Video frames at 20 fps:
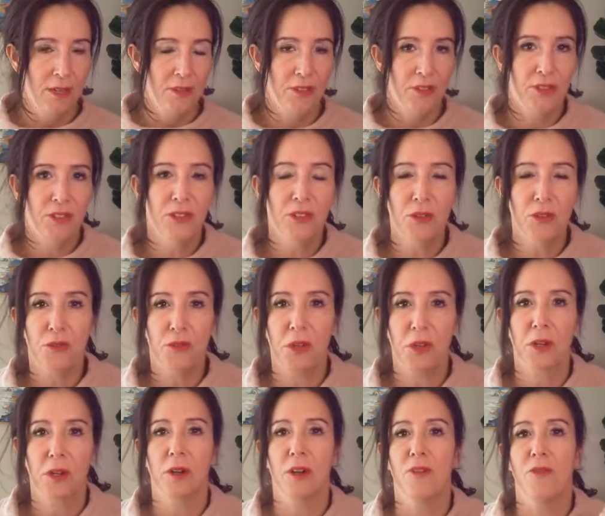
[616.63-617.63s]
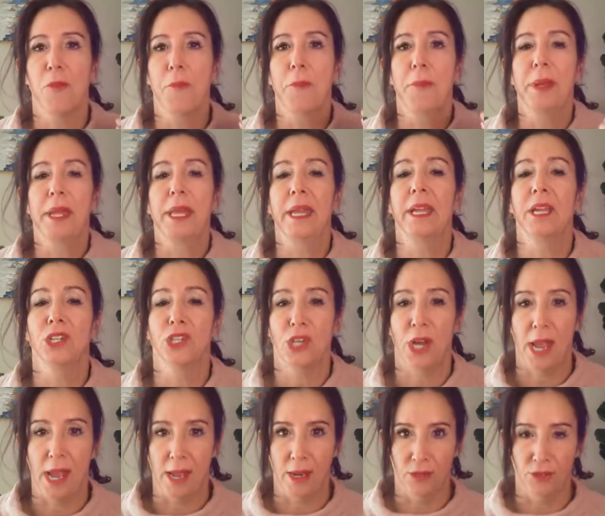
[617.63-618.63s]
This is a fear of being
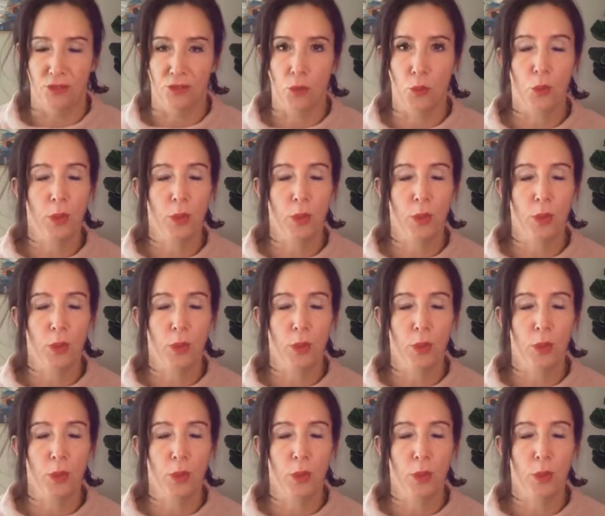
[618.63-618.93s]
changed.